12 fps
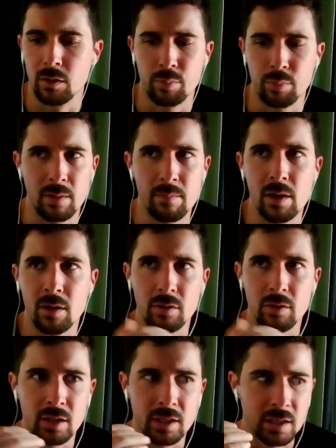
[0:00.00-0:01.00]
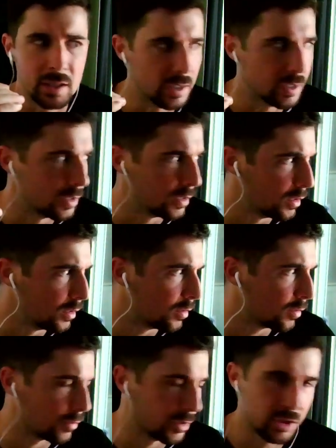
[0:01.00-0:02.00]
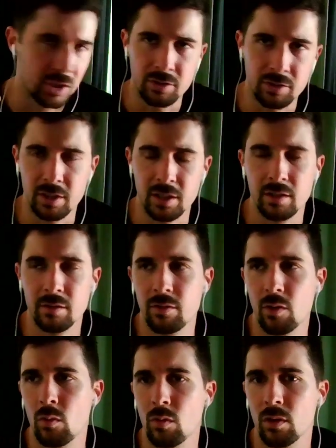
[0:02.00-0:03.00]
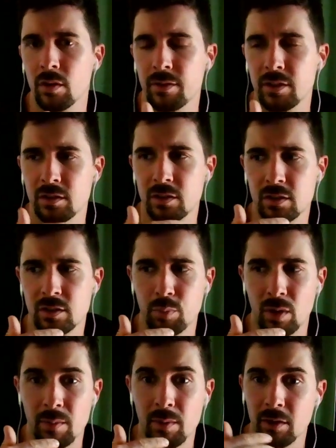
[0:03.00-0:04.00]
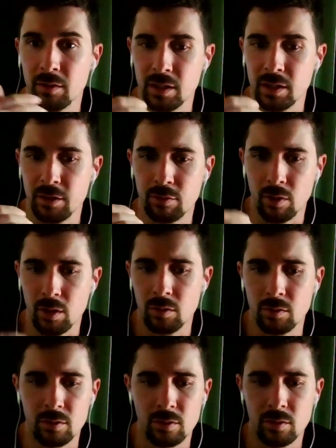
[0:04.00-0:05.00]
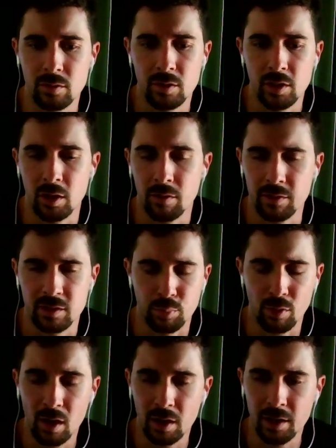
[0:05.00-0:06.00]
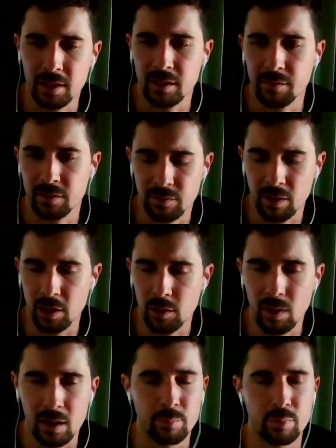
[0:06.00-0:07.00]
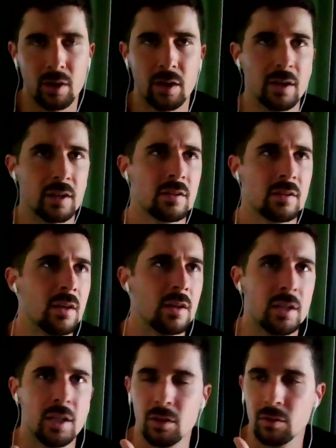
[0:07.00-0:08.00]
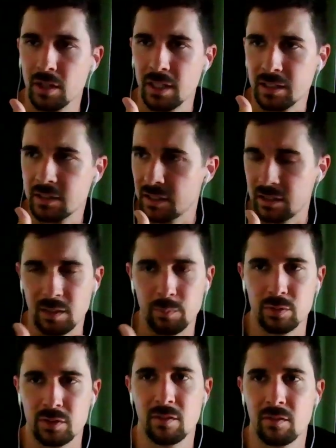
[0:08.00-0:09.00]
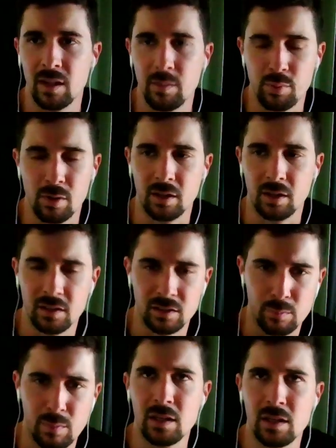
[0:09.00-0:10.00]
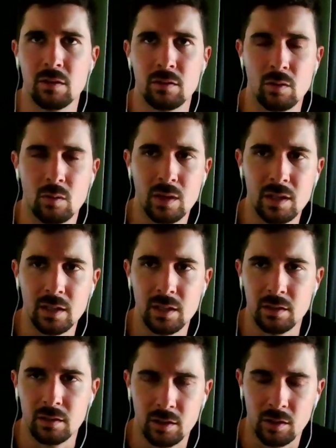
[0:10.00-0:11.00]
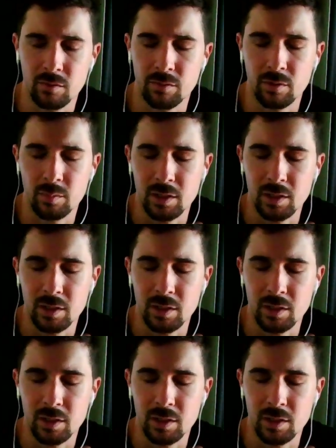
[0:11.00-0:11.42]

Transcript: primarily regenerative, or if it's primarily grown, if it's a product, if it's a value added product, like 60% of that product is made here in Hawaii, from